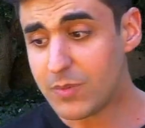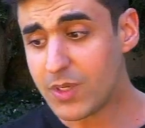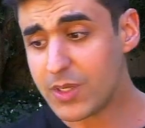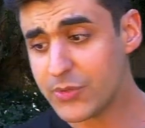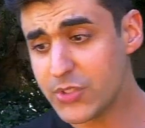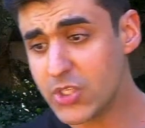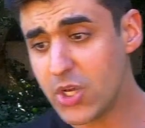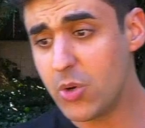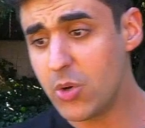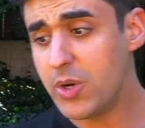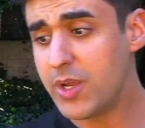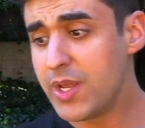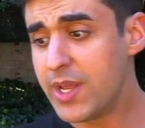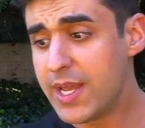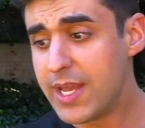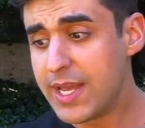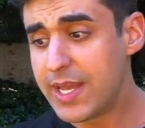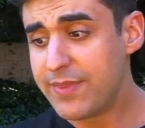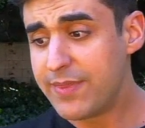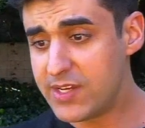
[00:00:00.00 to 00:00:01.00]
So
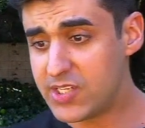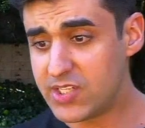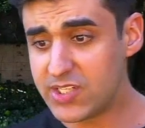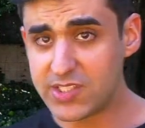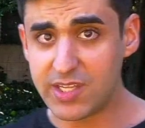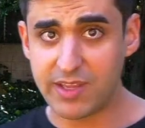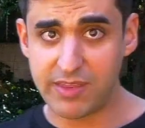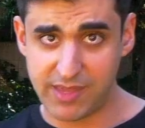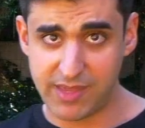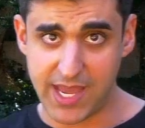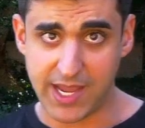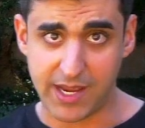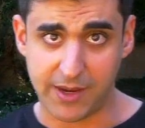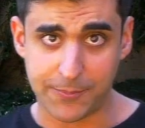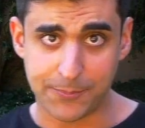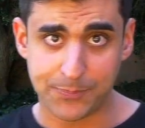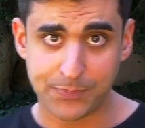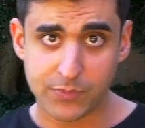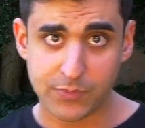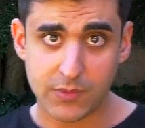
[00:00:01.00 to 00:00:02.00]
this is the thing.
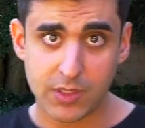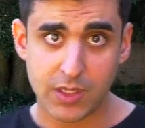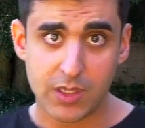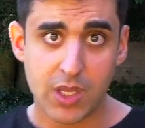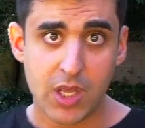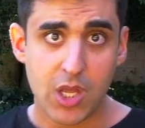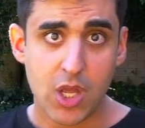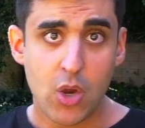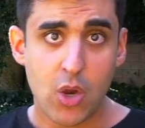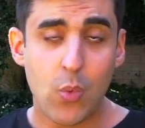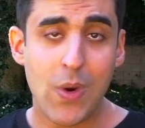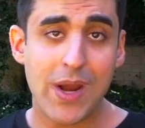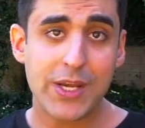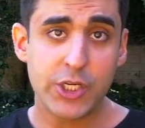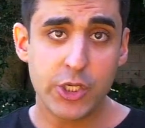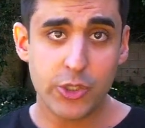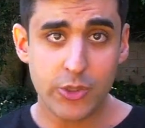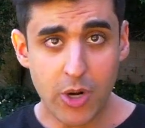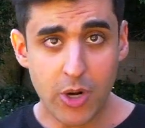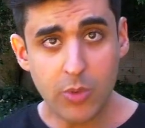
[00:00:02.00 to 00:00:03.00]
When
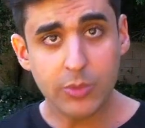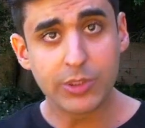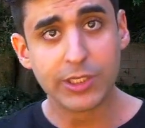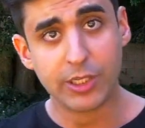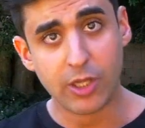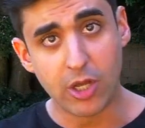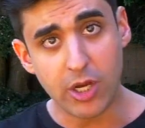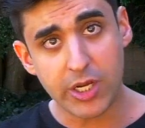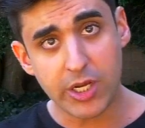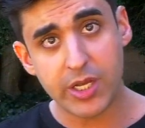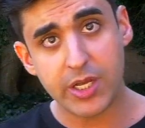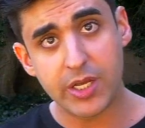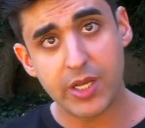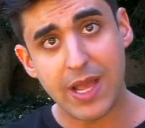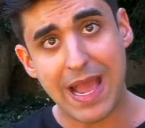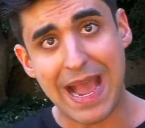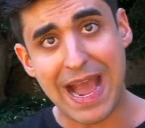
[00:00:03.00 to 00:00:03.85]
you don't look